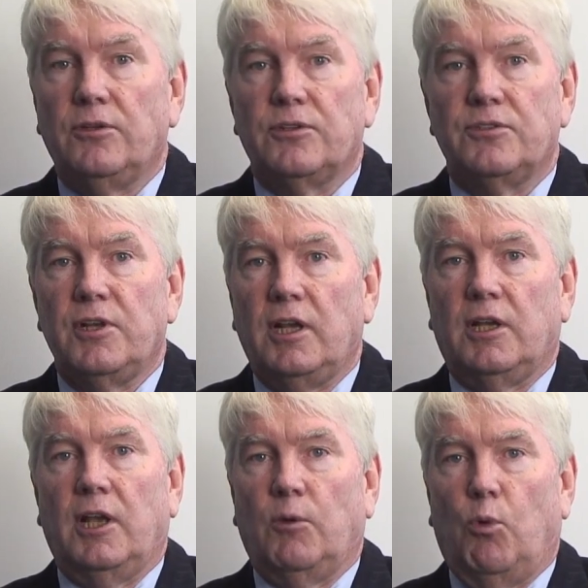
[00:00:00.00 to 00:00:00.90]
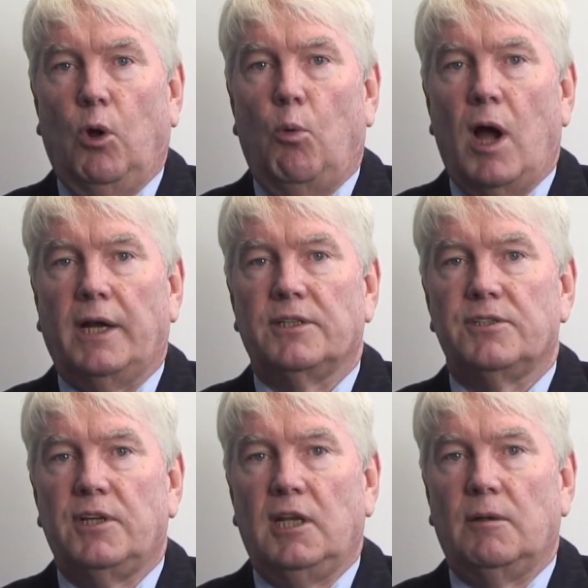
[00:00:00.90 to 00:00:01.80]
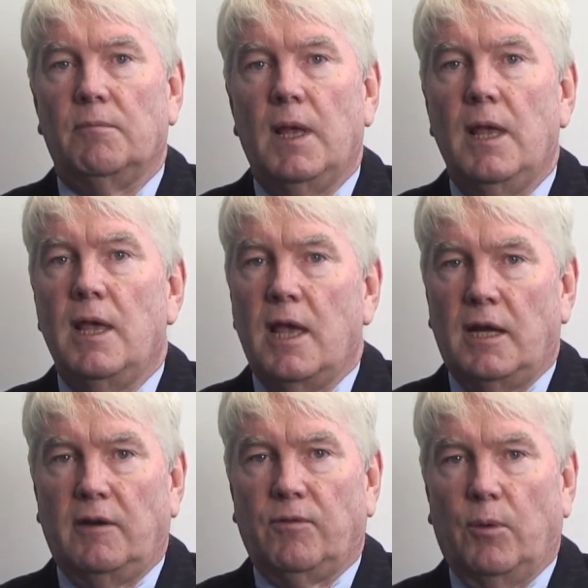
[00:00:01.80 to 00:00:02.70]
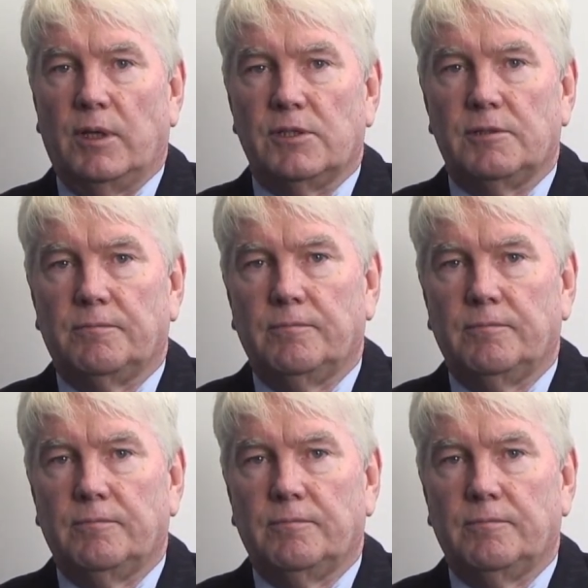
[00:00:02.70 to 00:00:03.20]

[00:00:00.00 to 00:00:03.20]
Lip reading: to sink in worldwide esteem and influence.